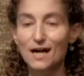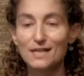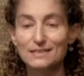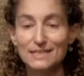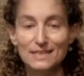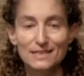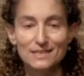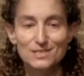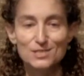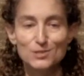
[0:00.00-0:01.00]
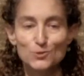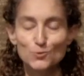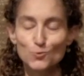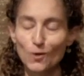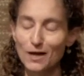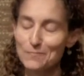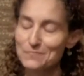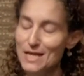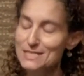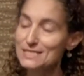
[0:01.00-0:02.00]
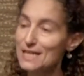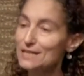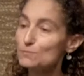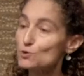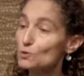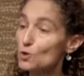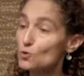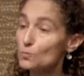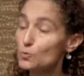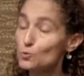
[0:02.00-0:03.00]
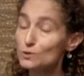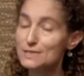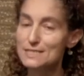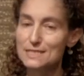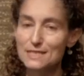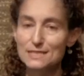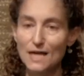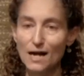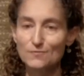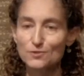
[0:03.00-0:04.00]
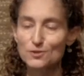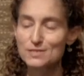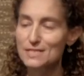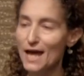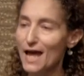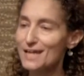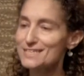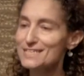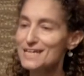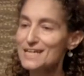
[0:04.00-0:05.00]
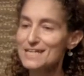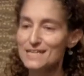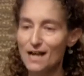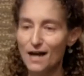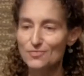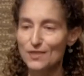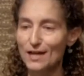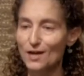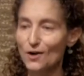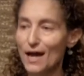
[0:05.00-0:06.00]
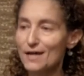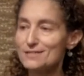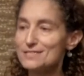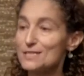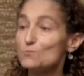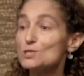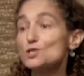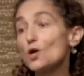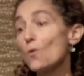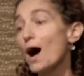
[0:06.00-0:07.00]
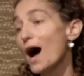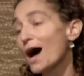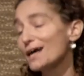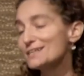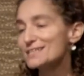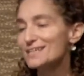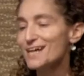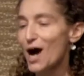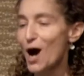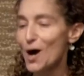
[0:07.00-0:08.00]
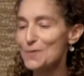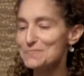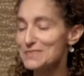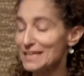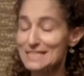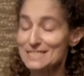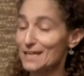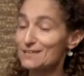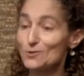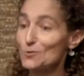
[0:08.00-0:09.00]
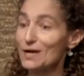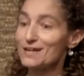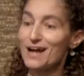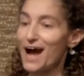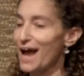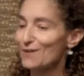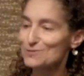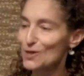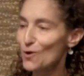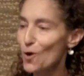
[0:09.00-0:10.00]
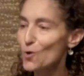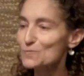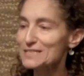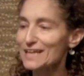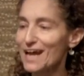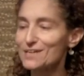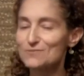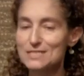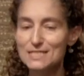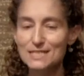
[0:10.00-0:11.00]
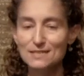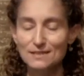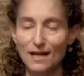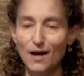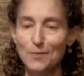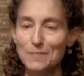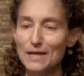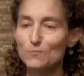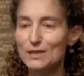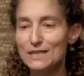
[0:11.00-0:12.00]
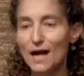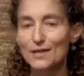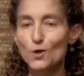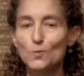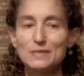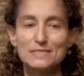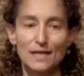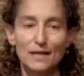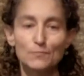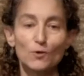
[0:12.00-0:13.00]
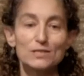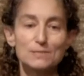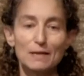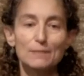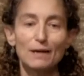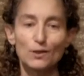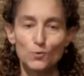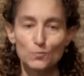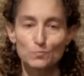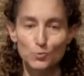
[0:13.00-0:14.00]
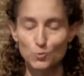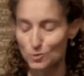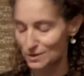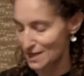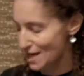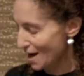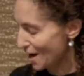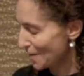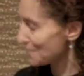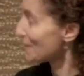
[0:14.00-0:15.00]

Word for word: Uh, Lydia to, um, to take him to a local pool to see divers, and he got there and it was so hot um, that he said, oh, I have to go home to get out of this heat, um, and when he got home he said, I'm going to make my own pool, um,